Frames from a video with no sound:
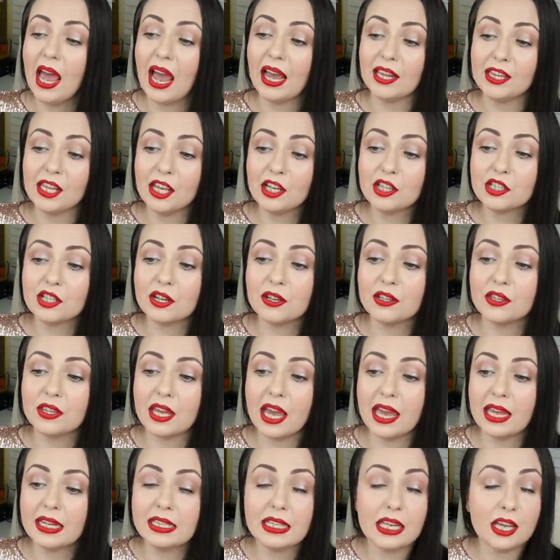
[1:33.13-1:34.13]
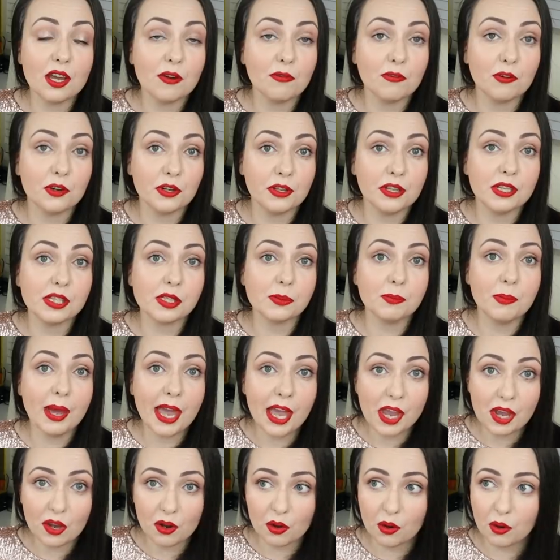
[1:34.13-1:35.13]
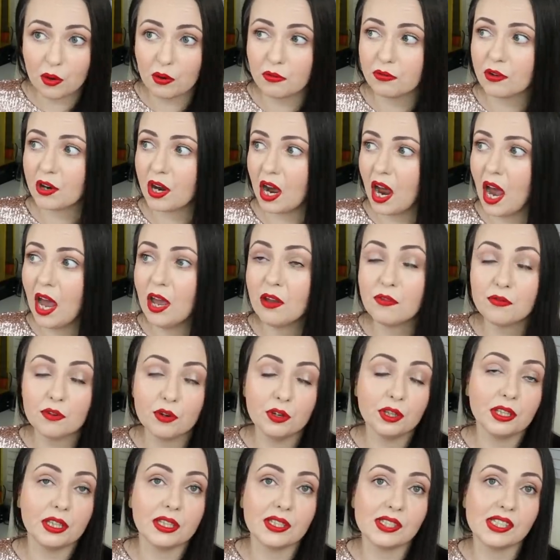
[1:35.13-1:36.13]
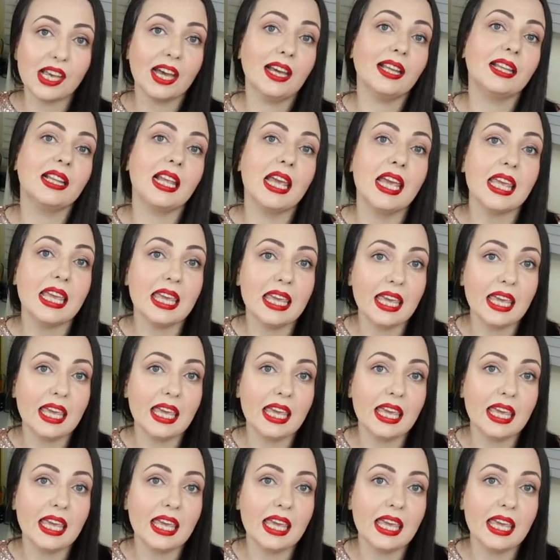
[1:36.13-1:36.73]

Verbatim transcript: And actually the idea for this makeover I've got exactly a